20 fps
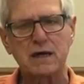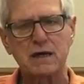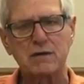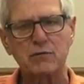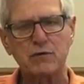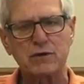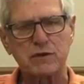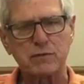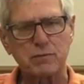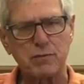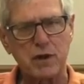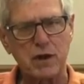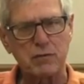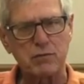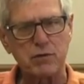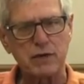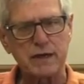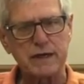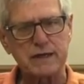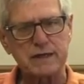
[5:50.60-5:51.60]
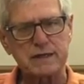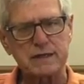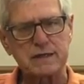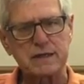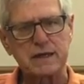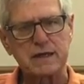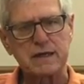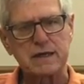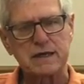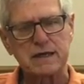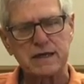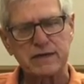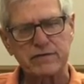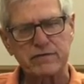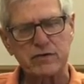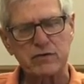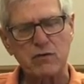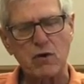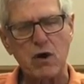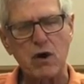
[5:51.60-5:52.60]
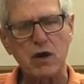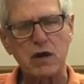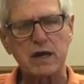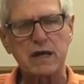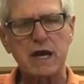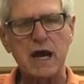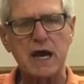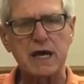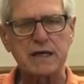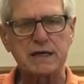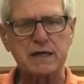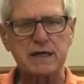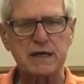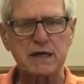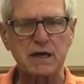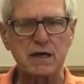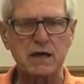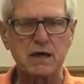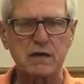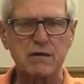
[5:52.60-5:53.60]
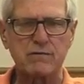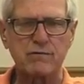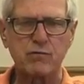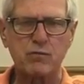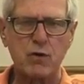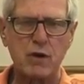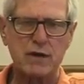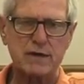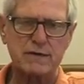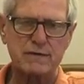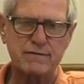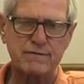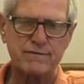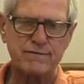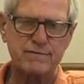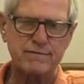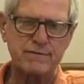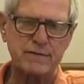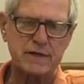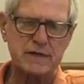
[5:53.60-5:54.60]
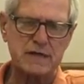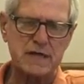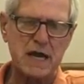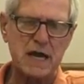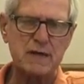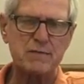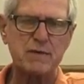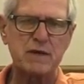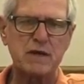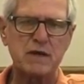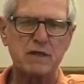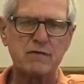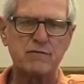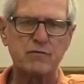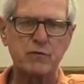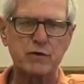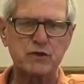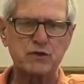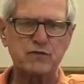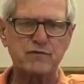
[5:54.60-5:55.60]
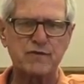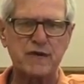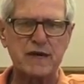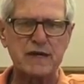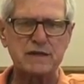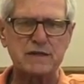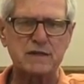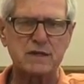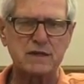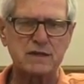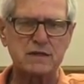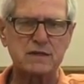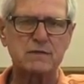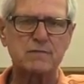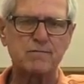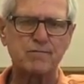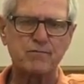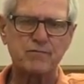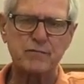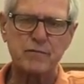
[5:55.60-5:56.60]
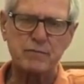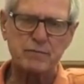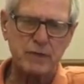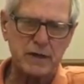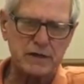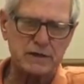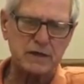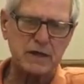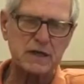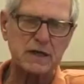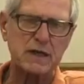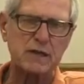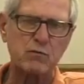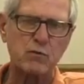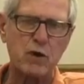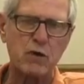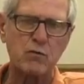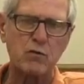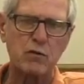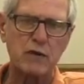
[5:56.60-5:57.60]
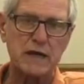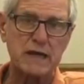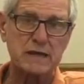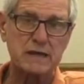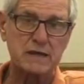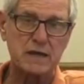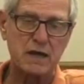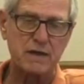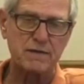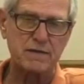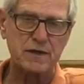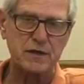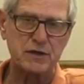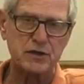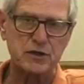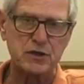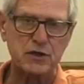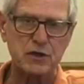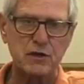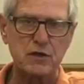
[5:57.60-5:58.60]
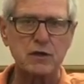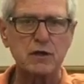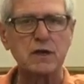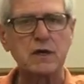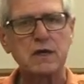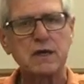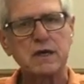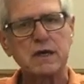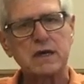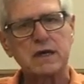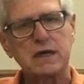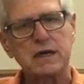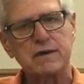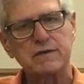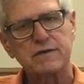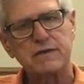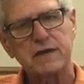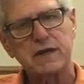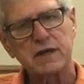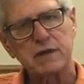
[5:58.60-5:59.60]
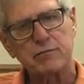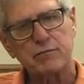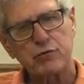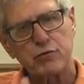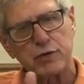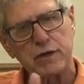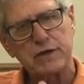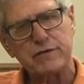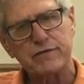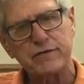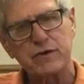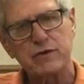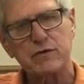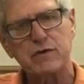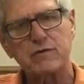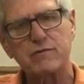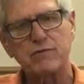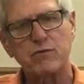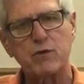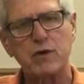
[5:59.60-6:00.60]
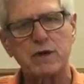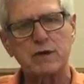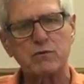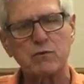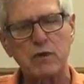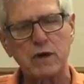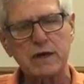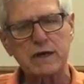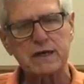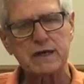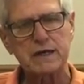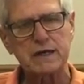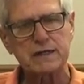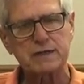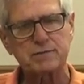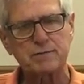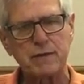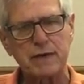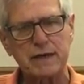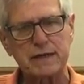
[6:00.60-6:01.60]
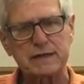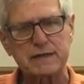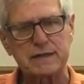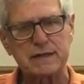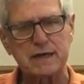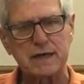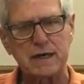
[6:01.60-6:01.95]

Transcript: with the public, give you all an idea of what the timing of which phases, basically what will get done this year, and then a preview of what one can expect